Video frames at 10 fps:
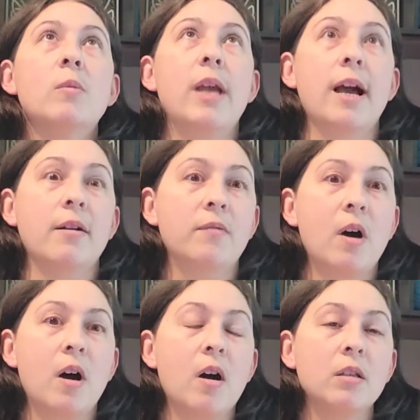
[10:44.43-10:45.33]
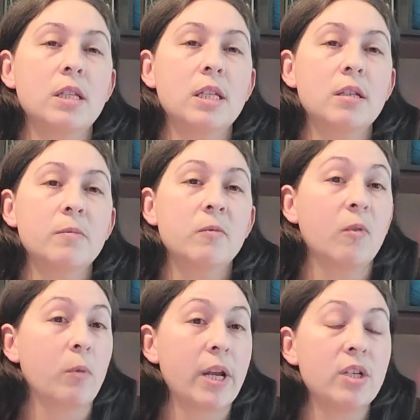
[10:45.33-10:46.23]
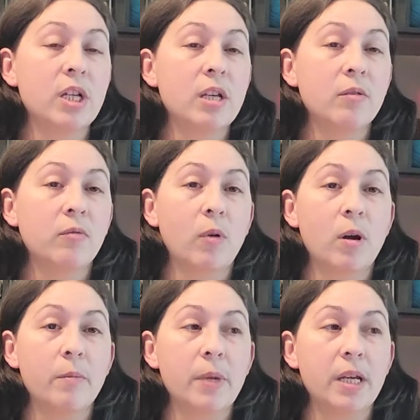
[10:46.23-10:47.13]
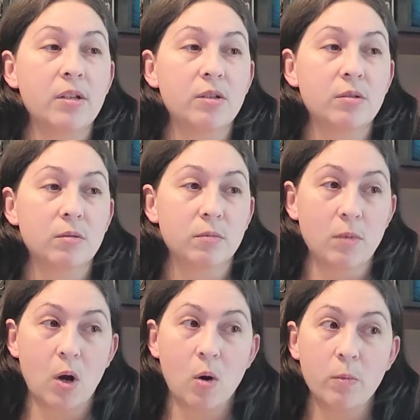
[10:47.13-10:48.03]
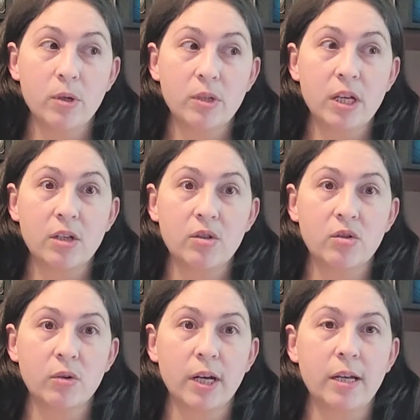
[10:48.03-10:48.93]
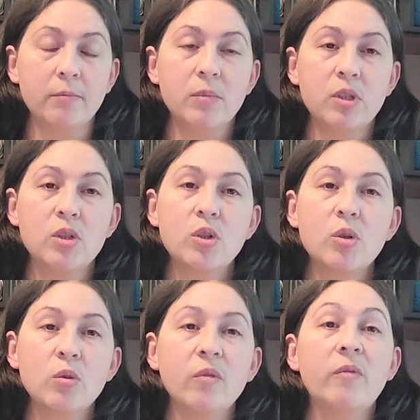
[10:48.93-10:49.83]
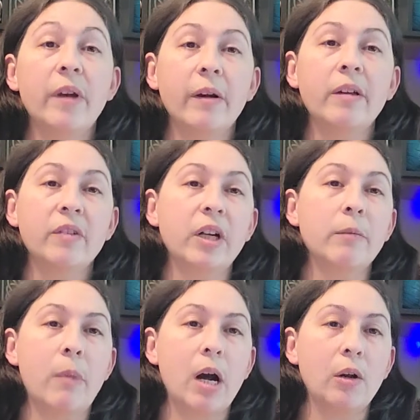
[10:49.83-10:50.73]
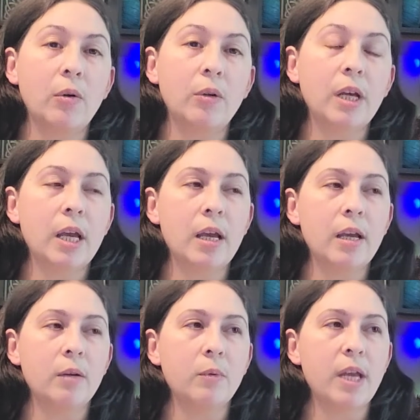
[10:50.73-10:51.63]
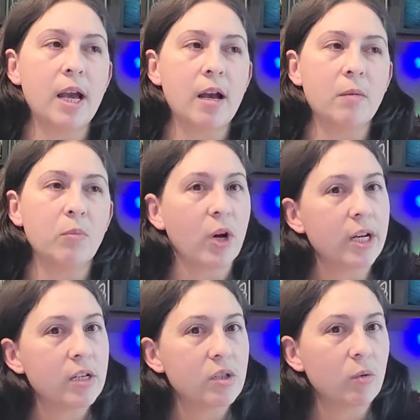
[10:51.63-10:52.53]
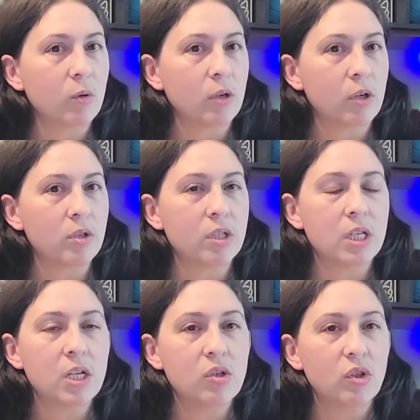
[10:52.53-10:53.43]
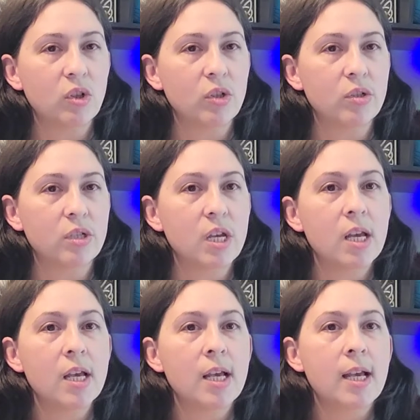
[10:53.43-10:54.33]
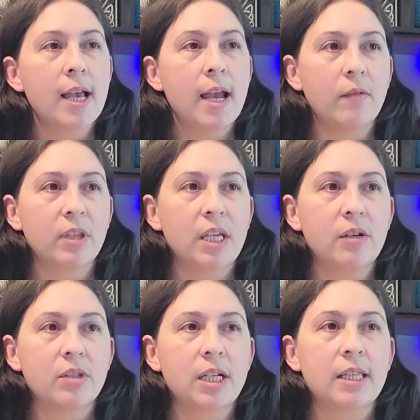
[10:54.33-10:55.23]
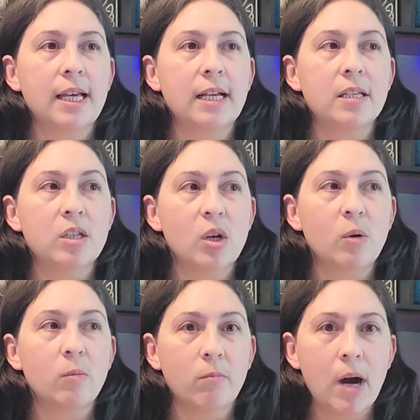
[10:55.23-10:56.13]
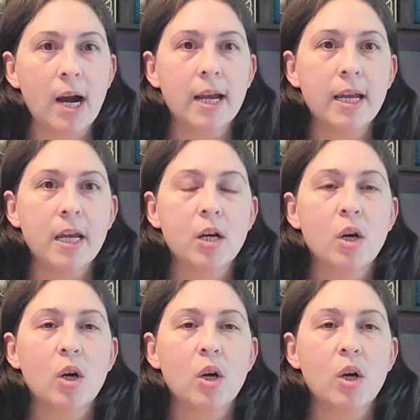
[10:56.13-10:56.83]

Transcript: we have autism ranging from almost extreme to very, very mild, and we have brain disorders, seizures, everything else like that. So my